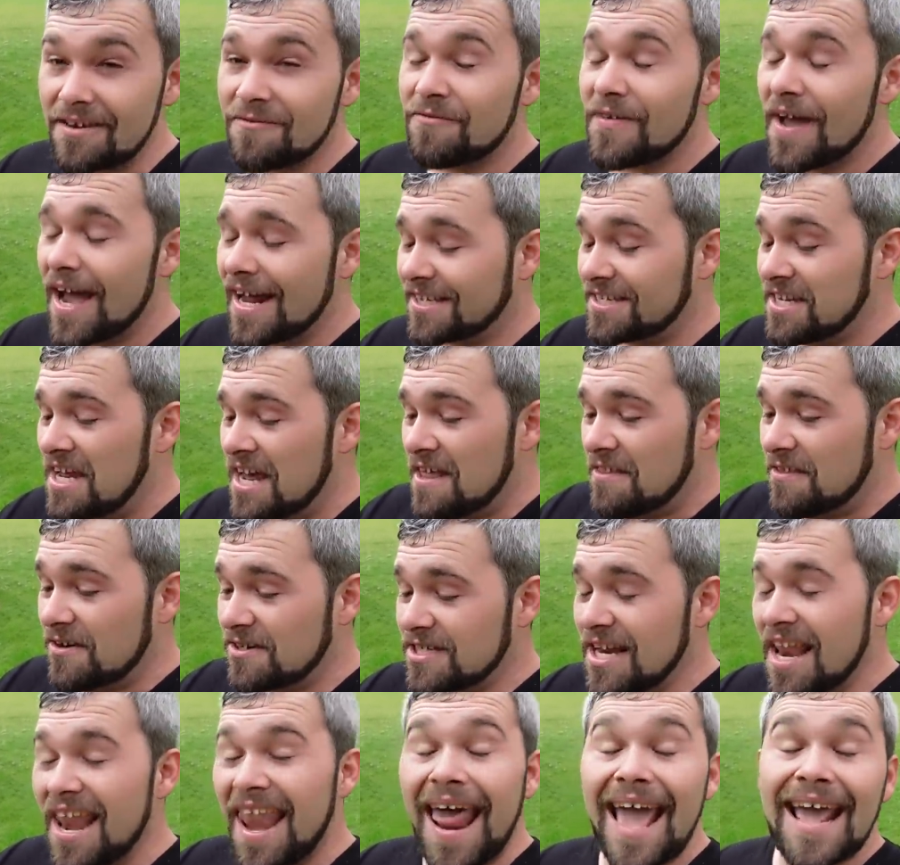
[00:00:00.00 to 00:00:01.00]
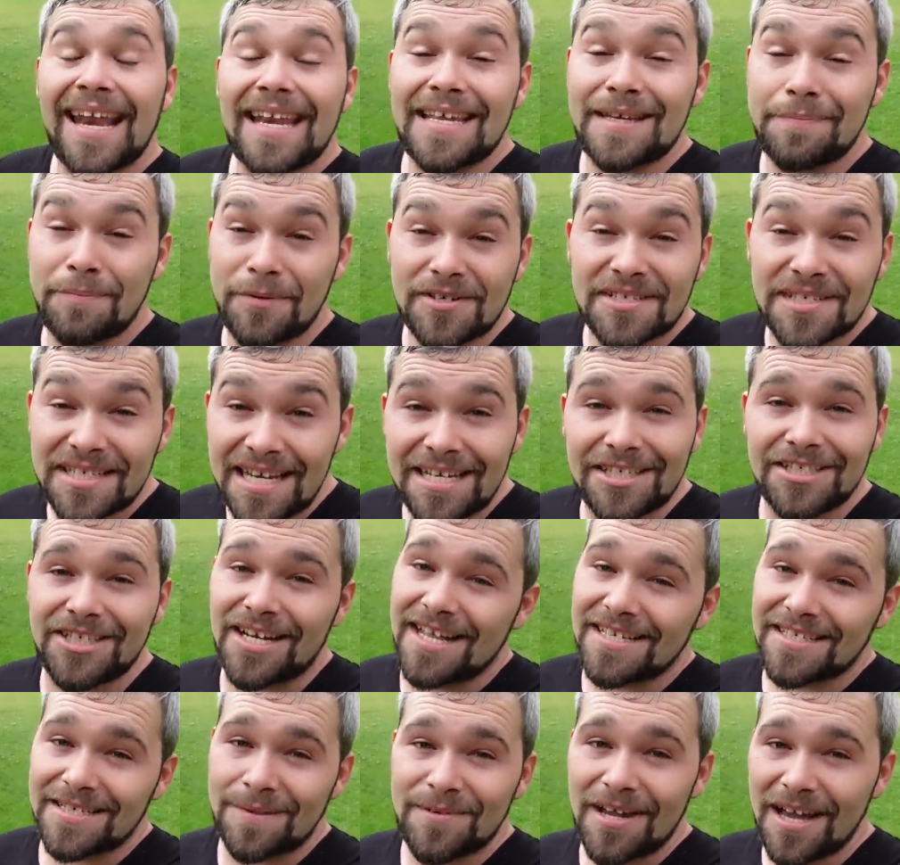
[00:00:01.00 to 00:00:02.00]
In fact, there's a ninety percent
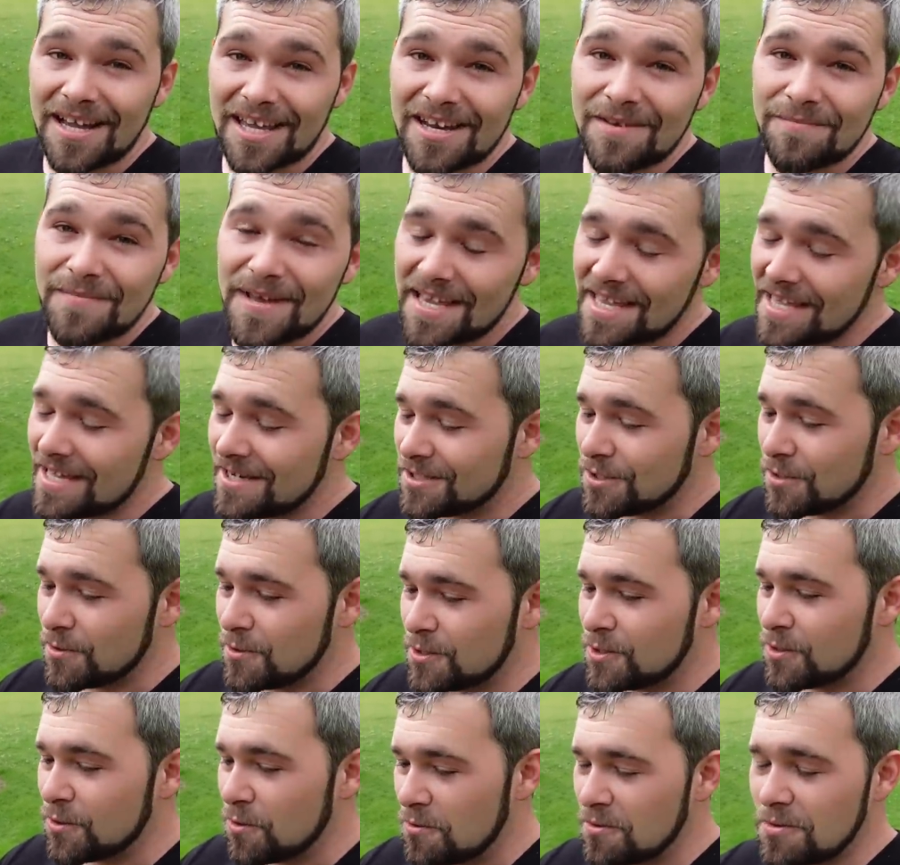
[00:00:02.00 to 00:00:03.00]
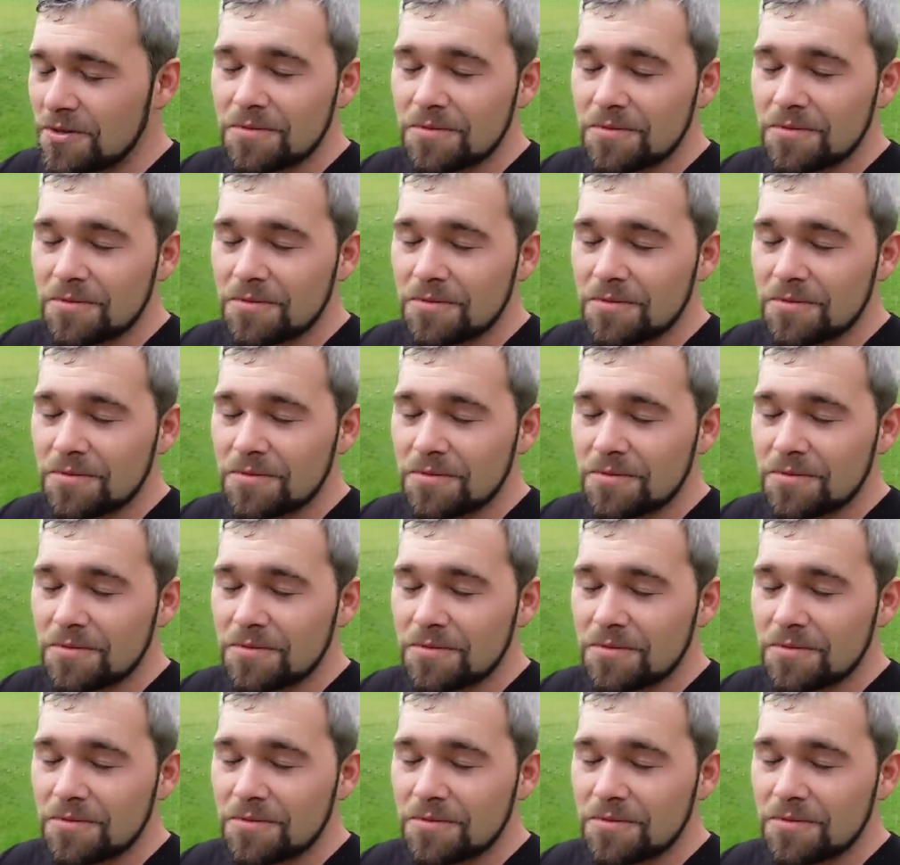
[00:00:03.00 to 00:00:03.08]
chance I'm not gonna make it due to